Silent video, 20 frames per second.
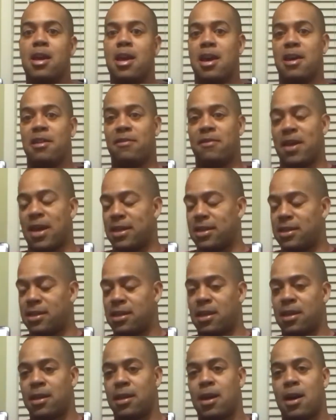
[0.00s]

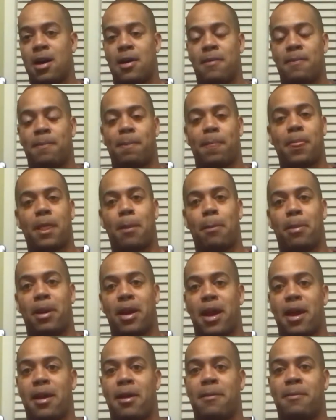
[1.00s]
investing. But
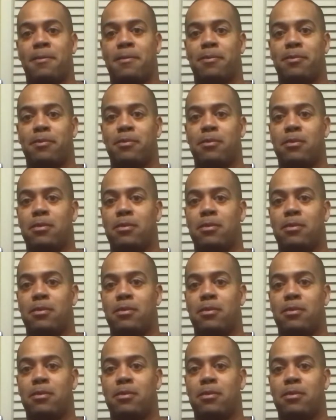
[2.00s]
I am